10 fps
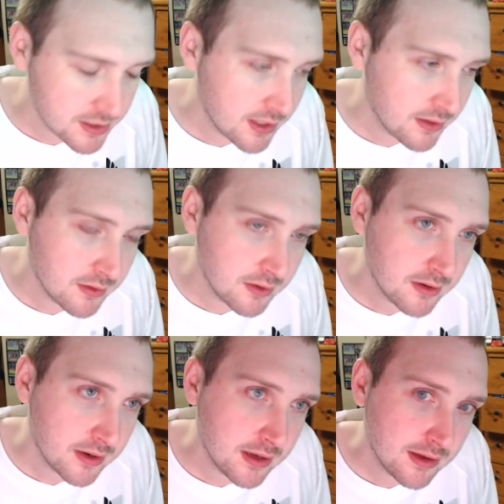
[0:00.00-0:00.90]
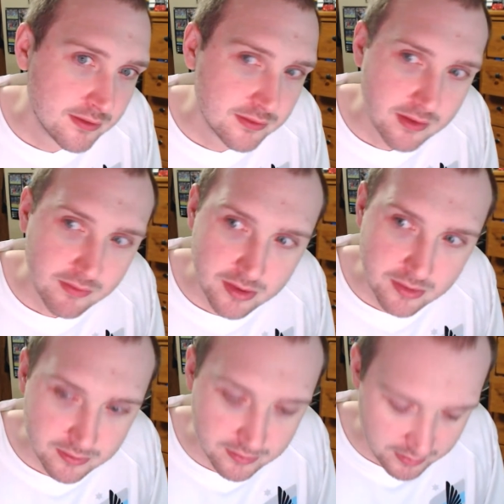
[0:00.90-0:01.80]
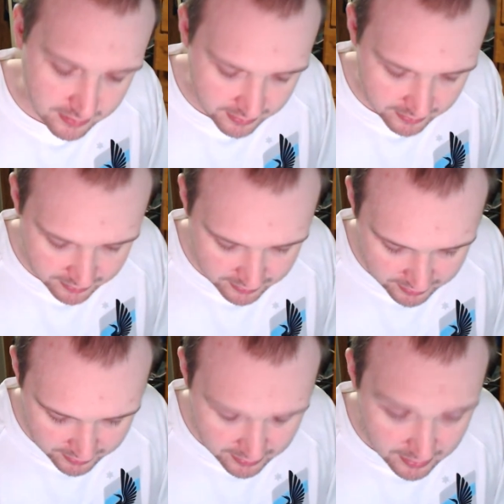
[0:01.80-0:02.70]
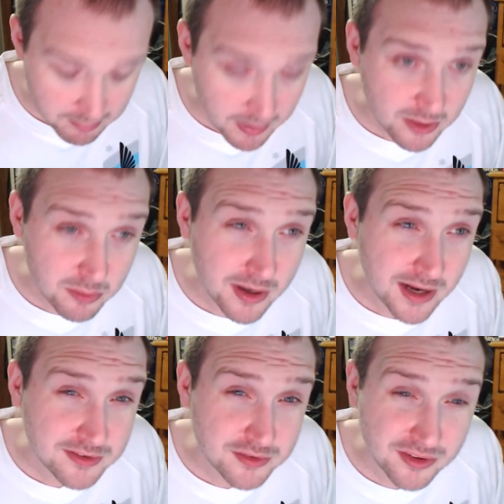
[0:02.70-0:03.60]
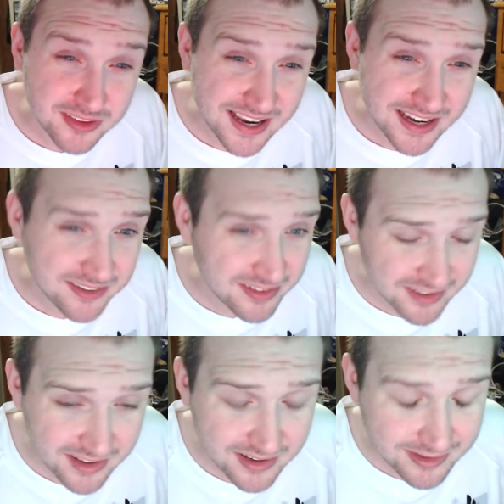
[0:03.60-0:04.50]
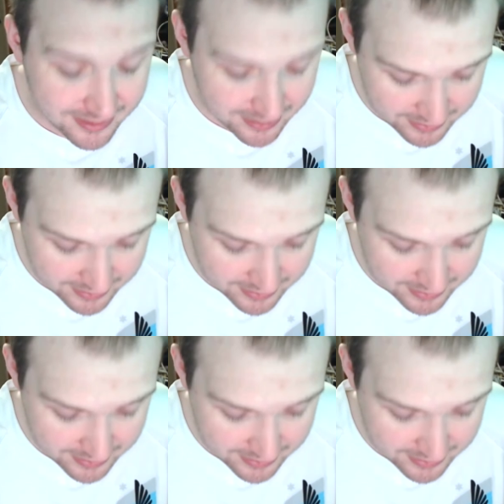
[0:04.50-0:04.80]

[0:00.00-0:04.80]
Taylor, a 7 out of 10. Michael Boxall, 9 out of 10.